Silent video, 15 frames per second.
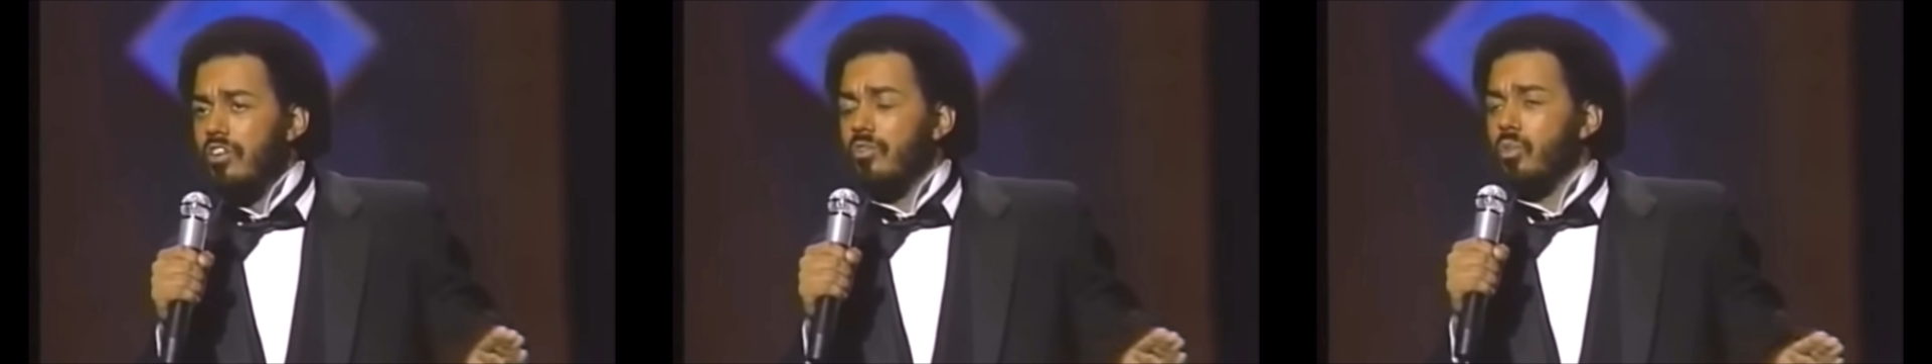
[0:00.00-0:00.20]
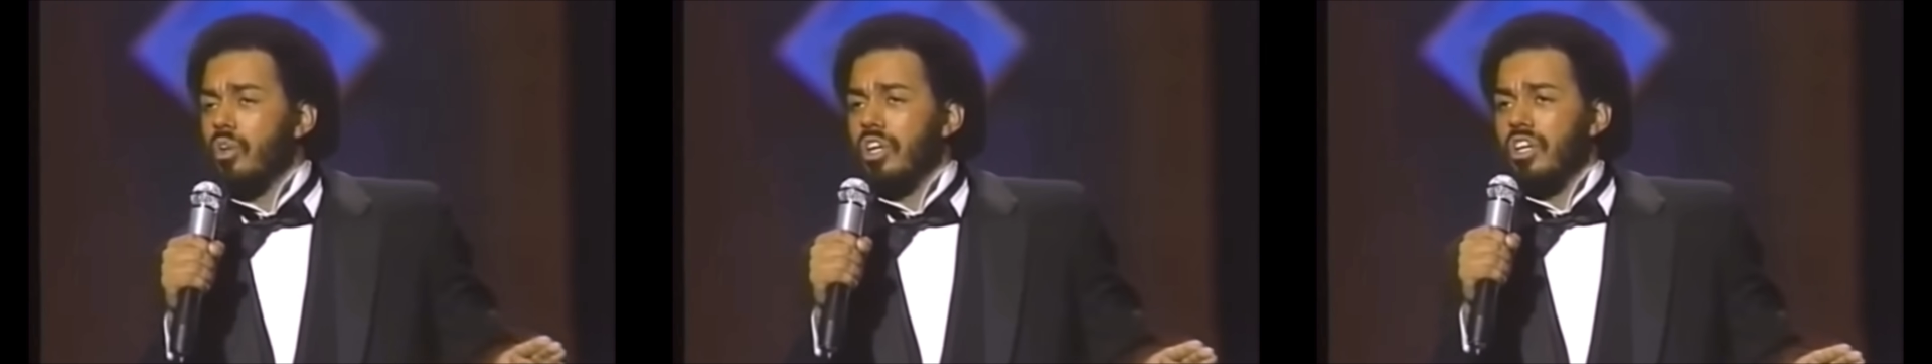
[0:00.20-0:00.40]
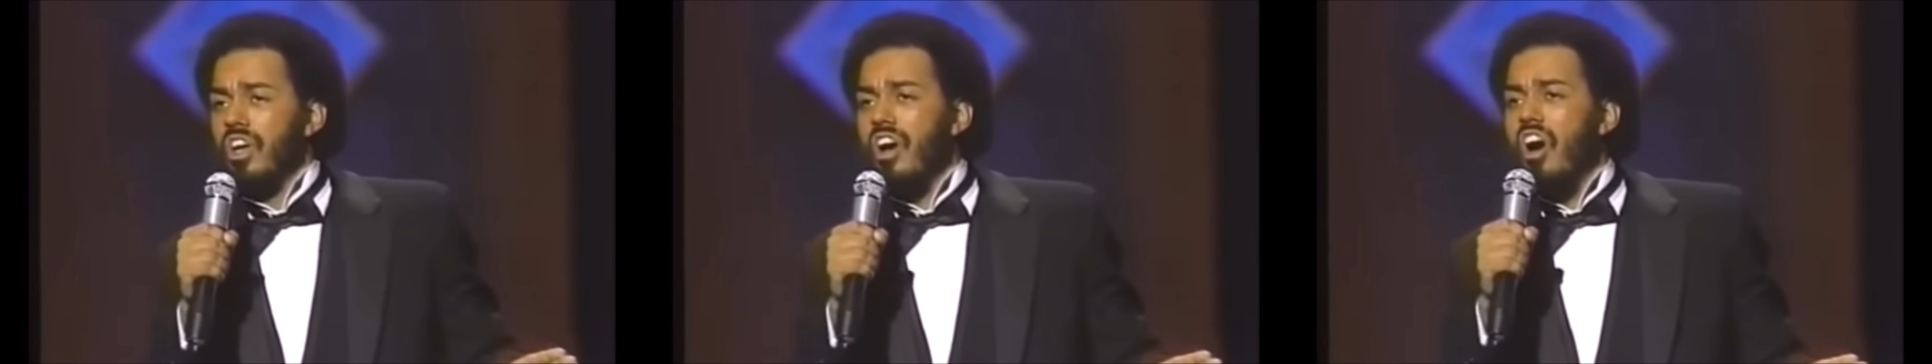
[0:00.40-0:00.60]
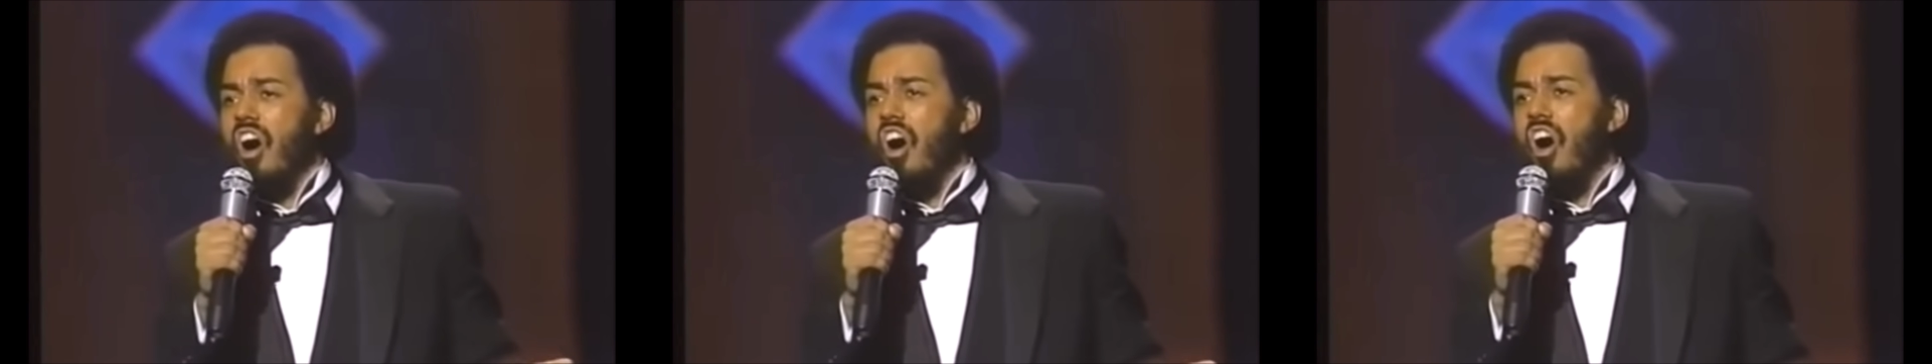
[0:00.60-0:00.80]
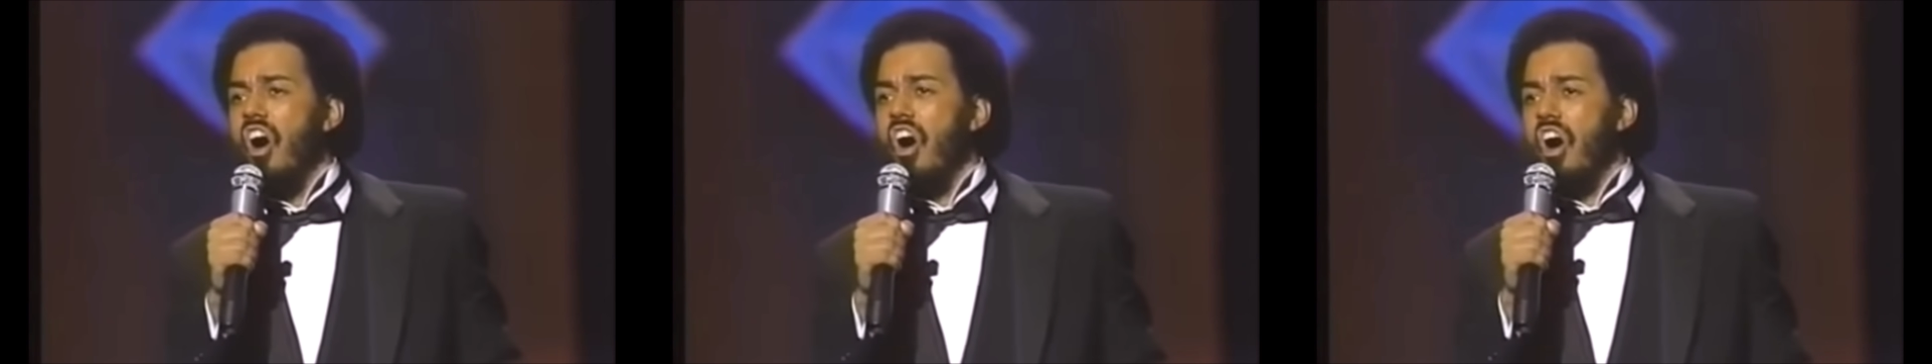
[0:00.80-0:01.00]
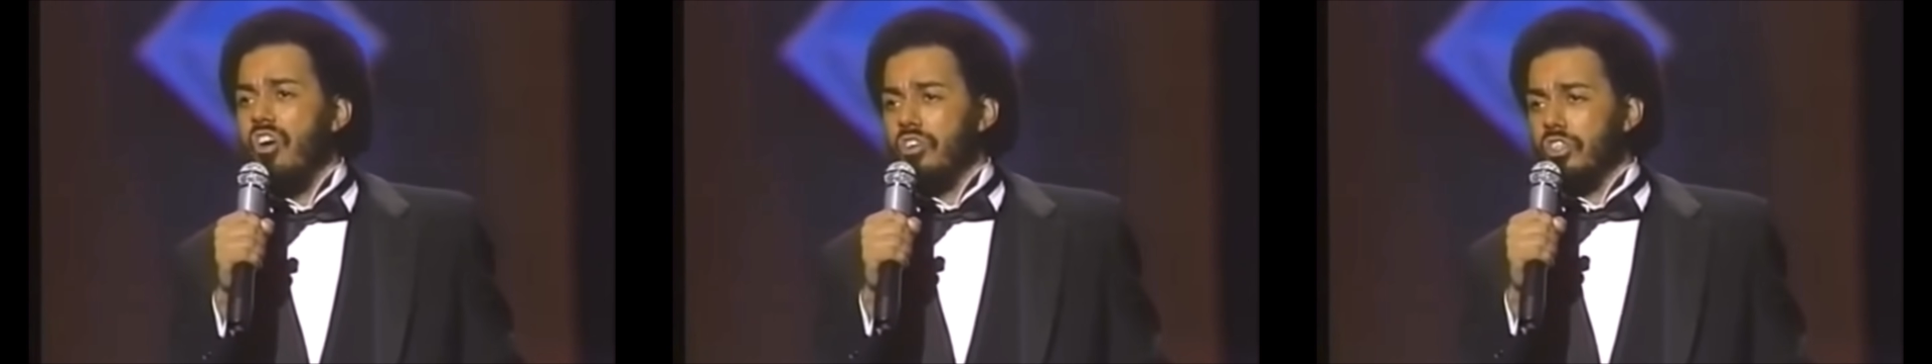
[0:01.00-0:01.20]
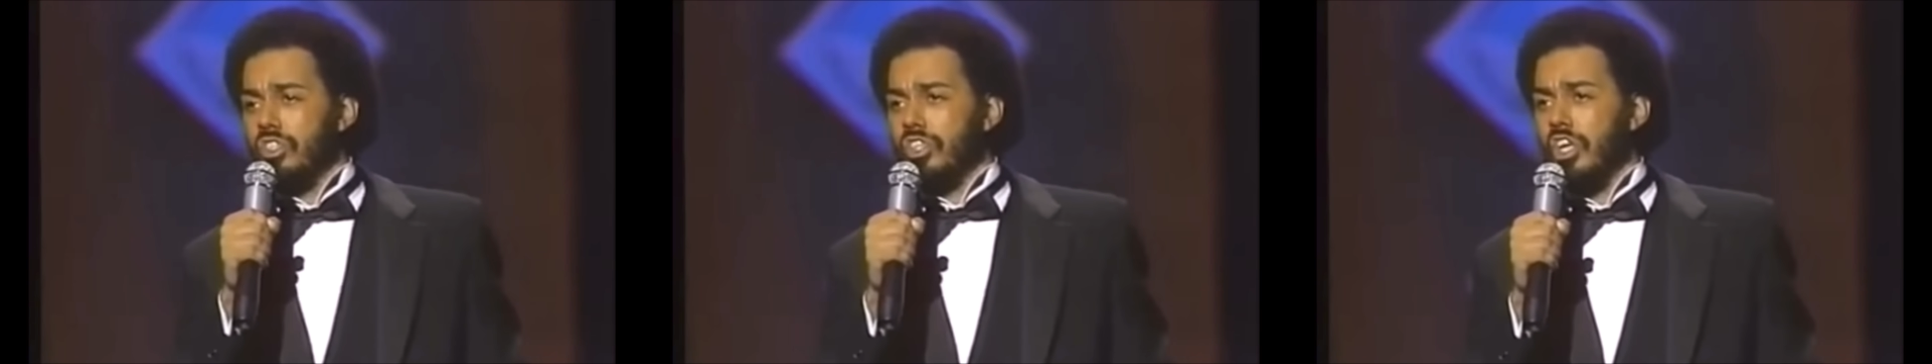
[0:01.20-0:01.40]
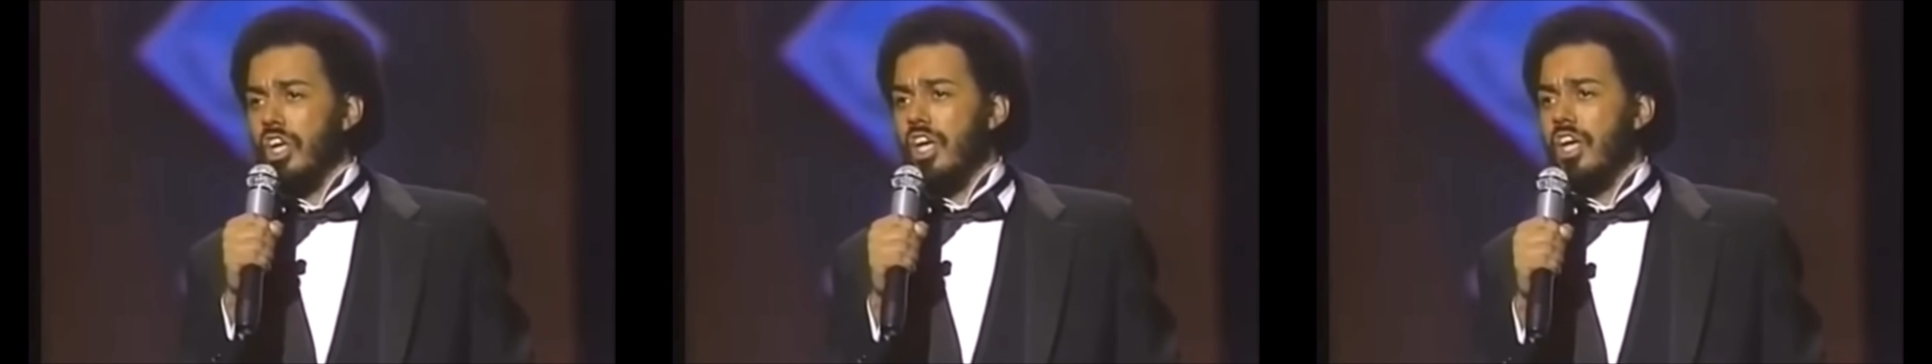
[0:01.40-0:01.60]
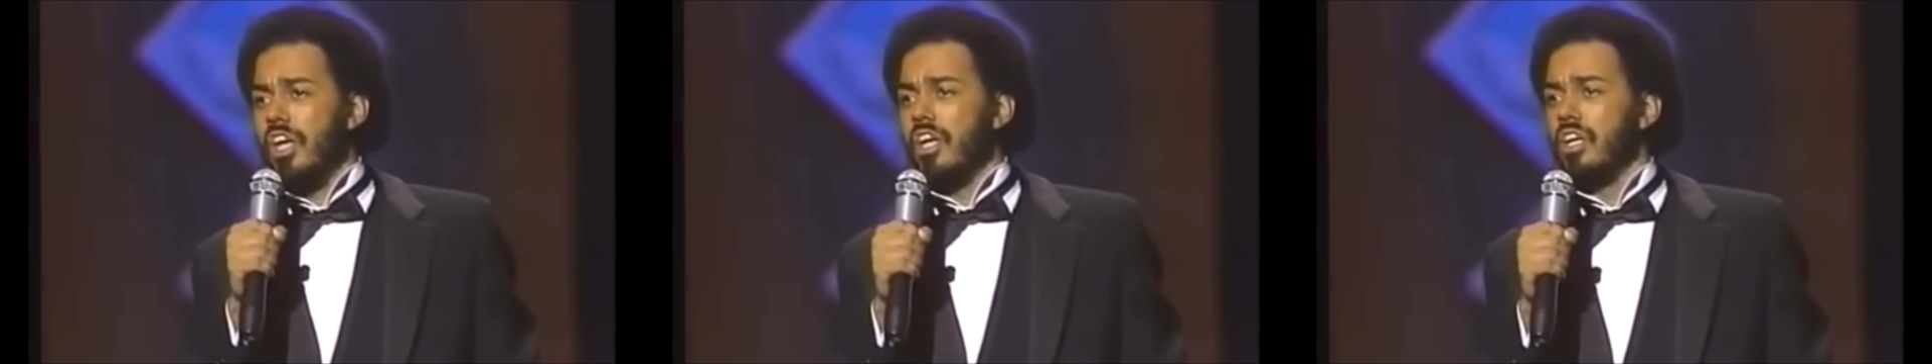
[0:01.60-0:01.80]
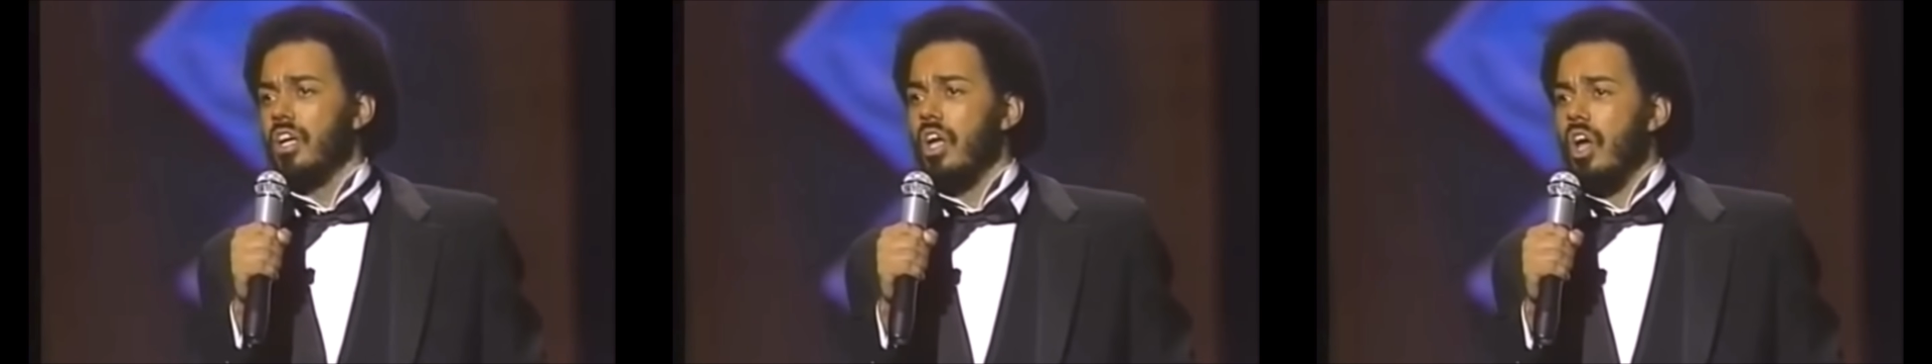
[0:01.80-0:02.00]
Golden Globe Award
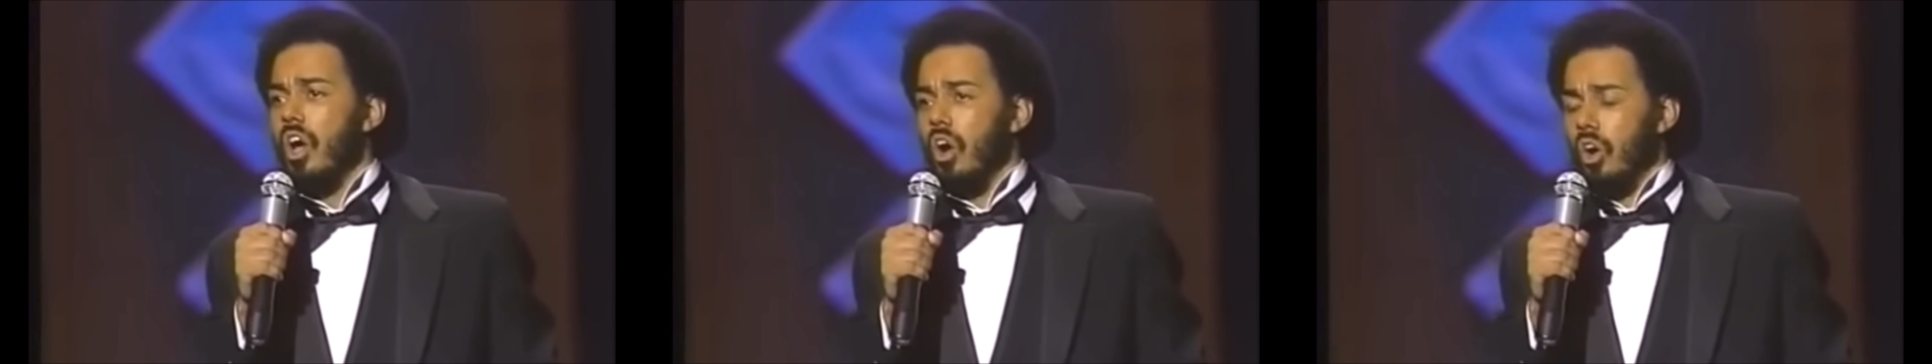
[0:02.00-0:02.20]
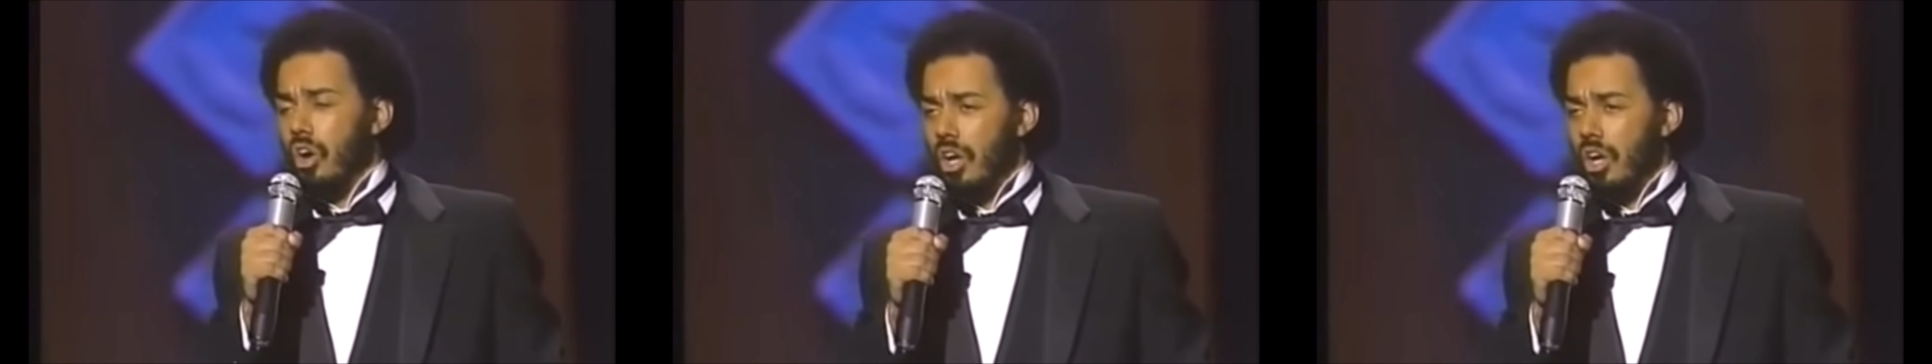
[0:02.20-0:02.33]
nominations